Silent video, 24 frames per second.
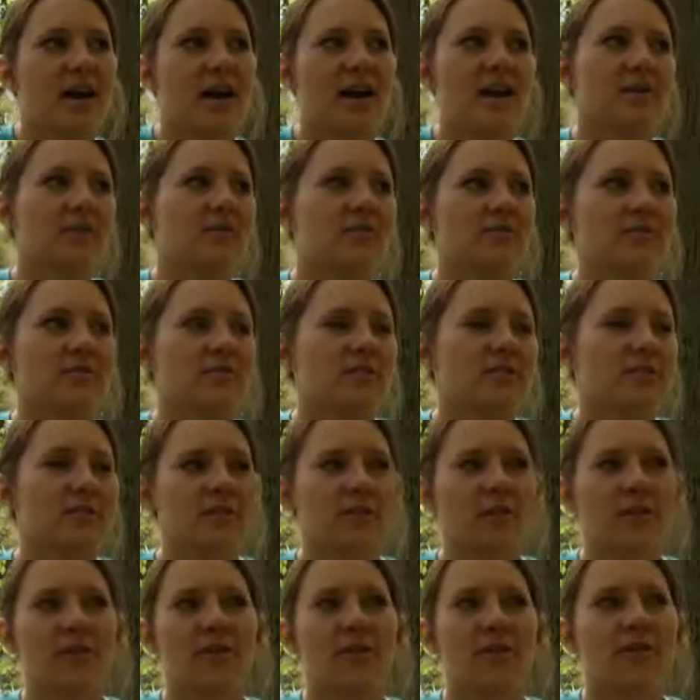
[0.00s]
I don't
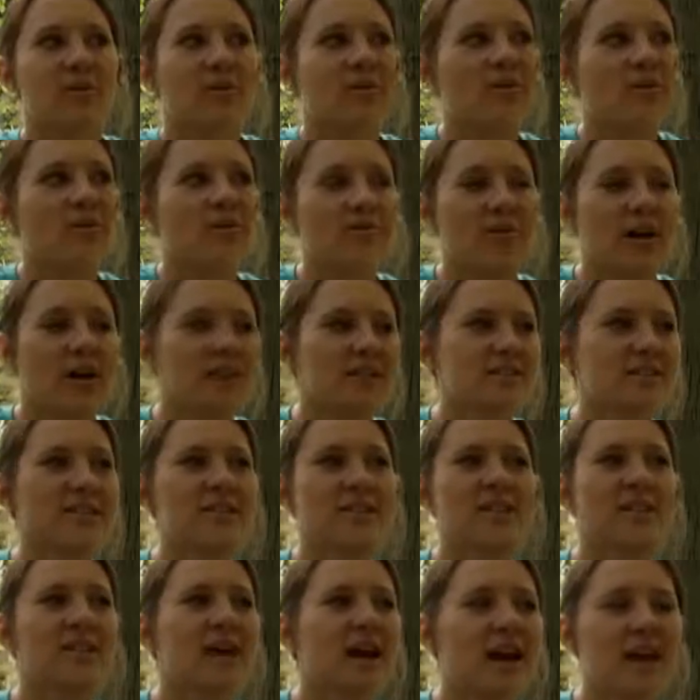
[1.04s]
know,
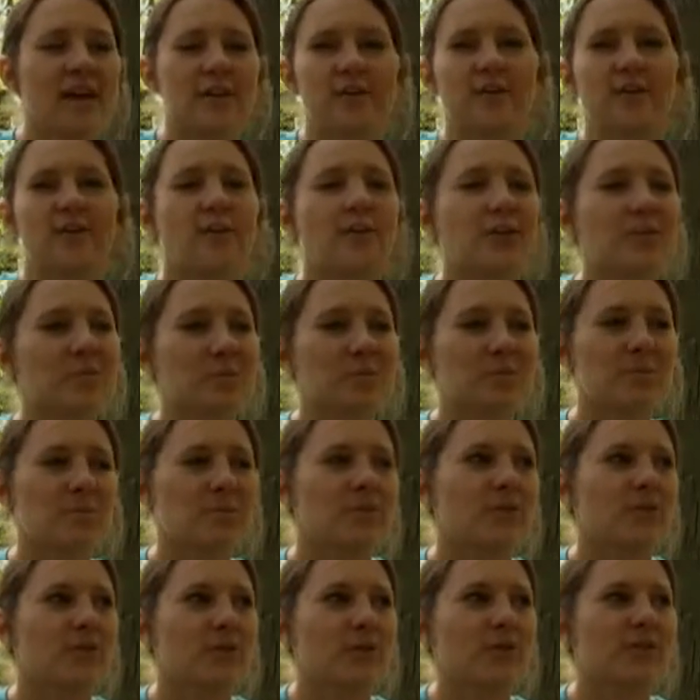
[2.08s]
volunteer. I don't know what
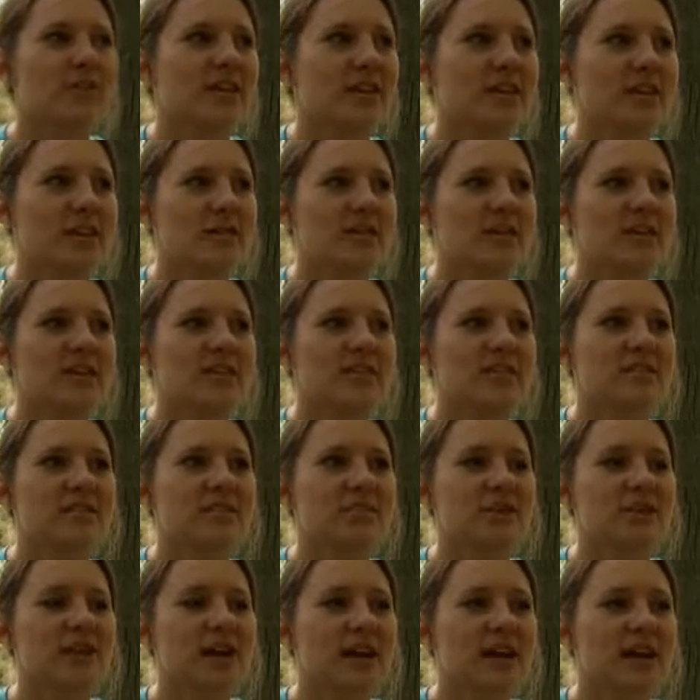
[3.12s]
people do on a daily
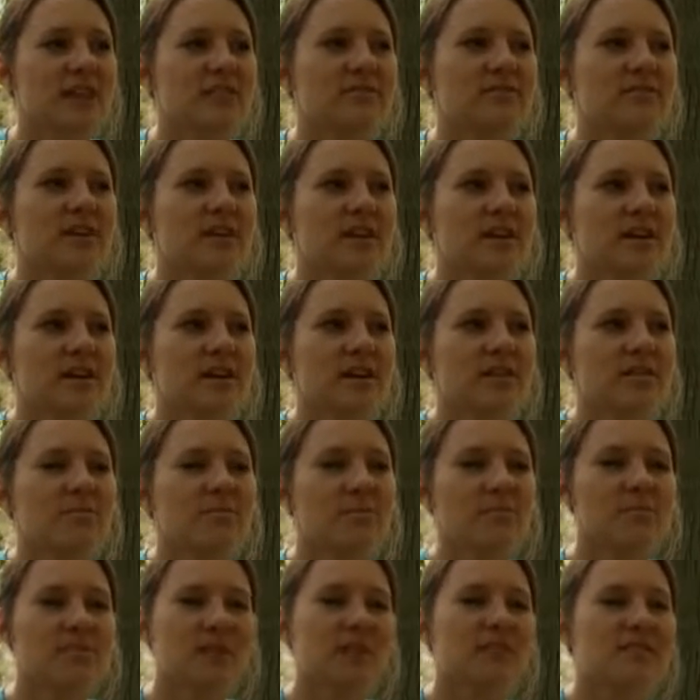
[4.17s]
basis, but kind of
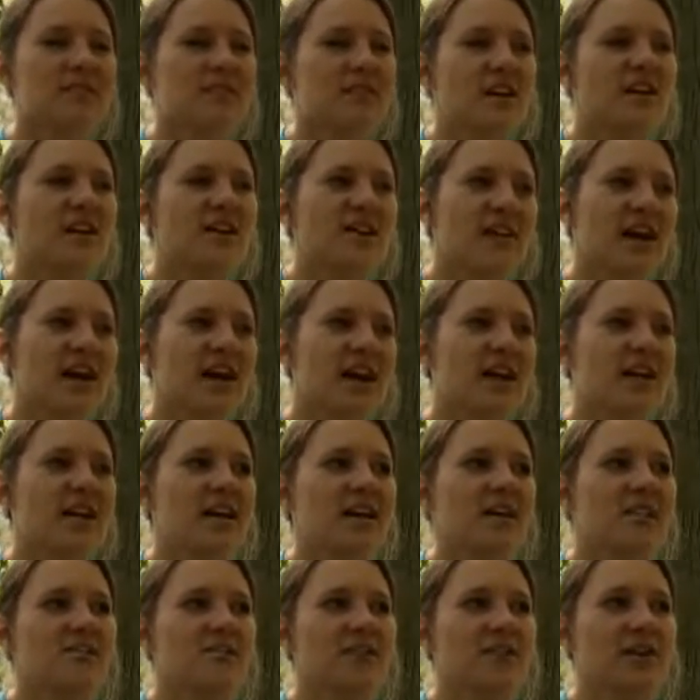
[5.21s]
people get stuck in that.
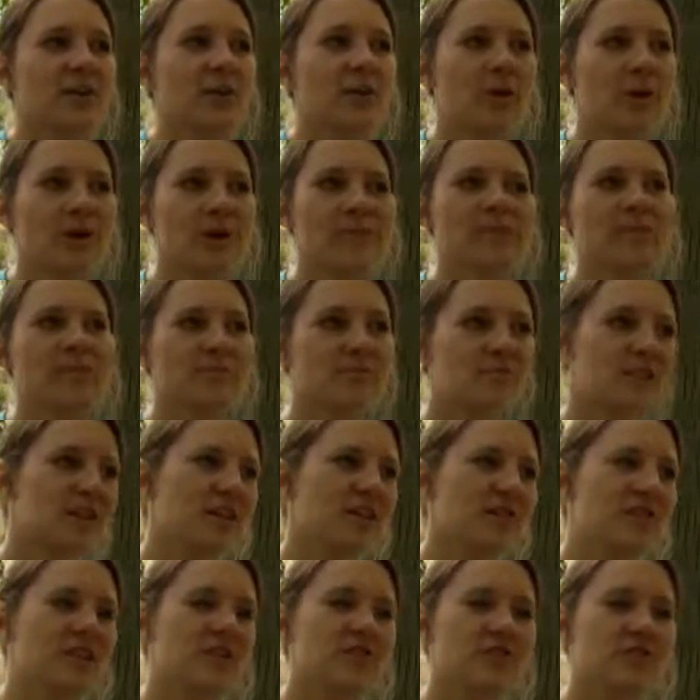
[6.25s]
And so, like, going on these
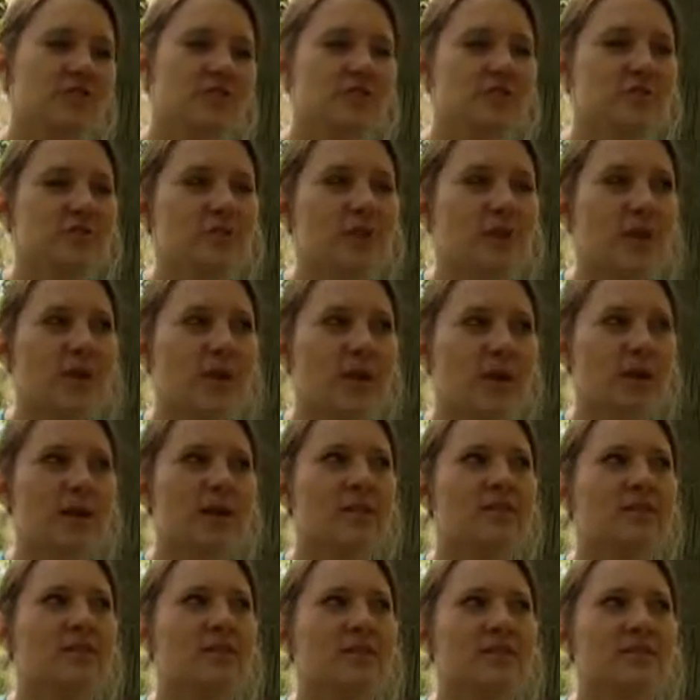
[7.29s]
mini adventures or going
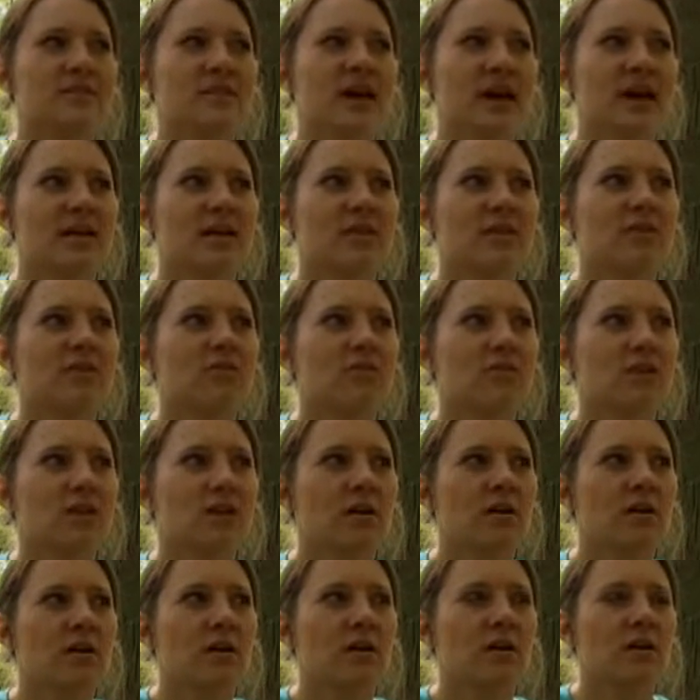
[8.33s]
in these kind of
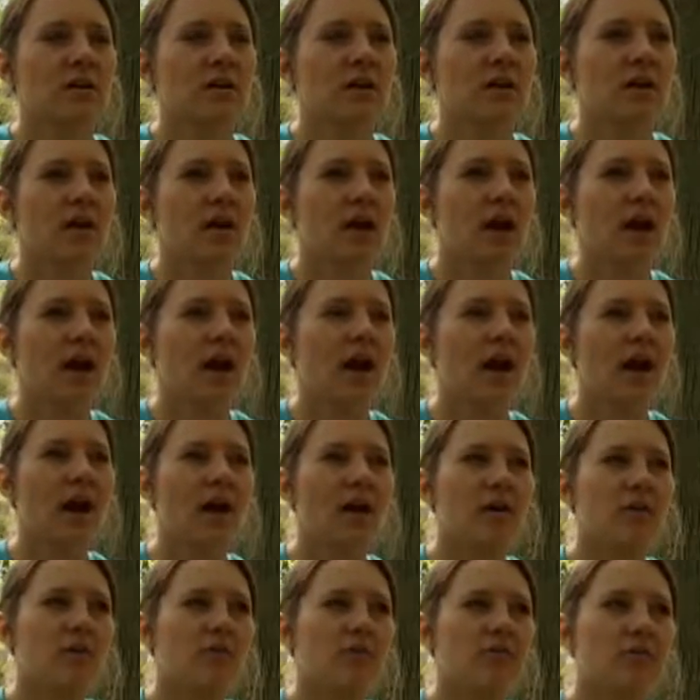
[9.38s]

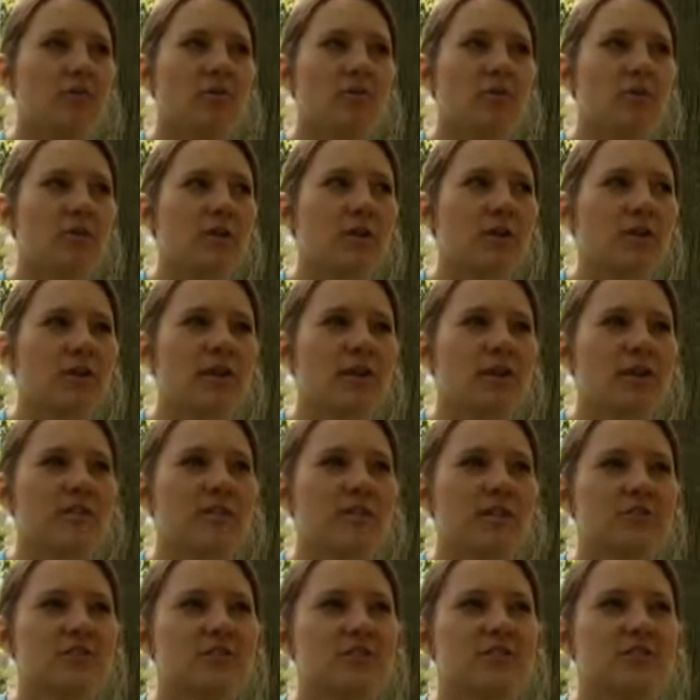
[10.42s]
out of the ordinary
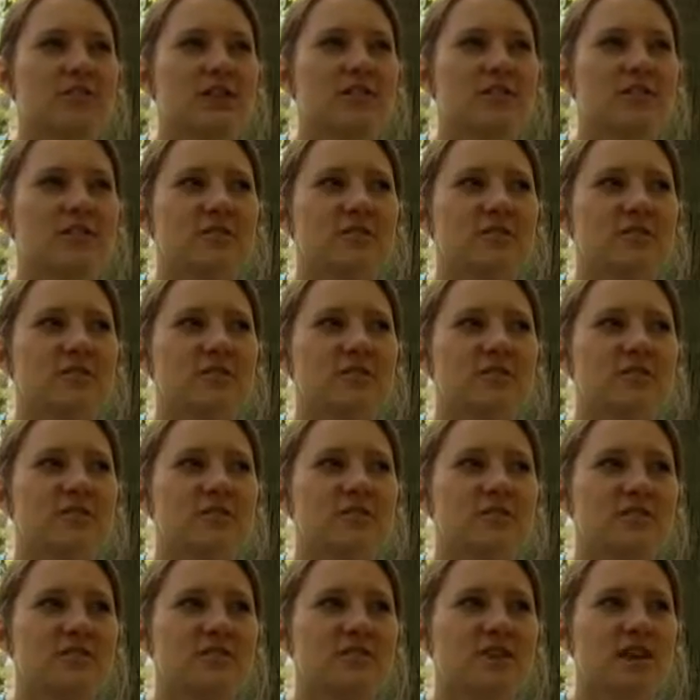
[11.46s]
adventures gets you
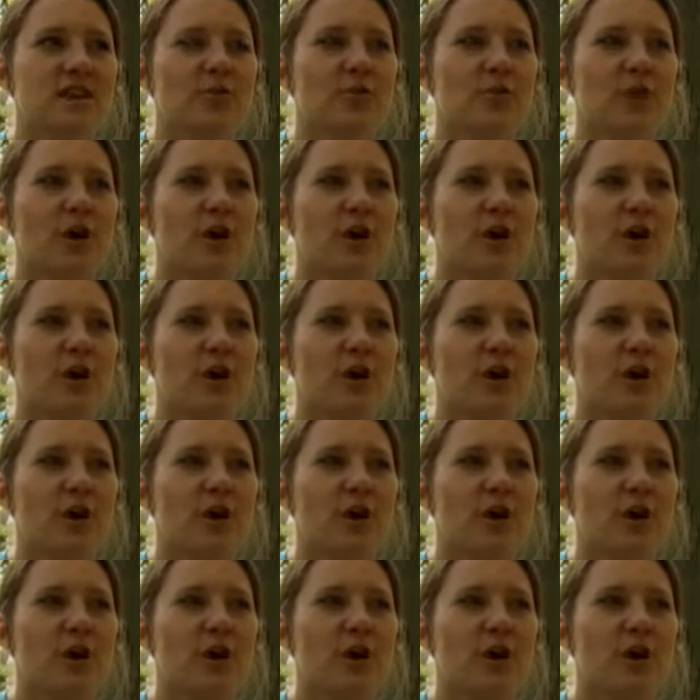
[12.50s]
just to like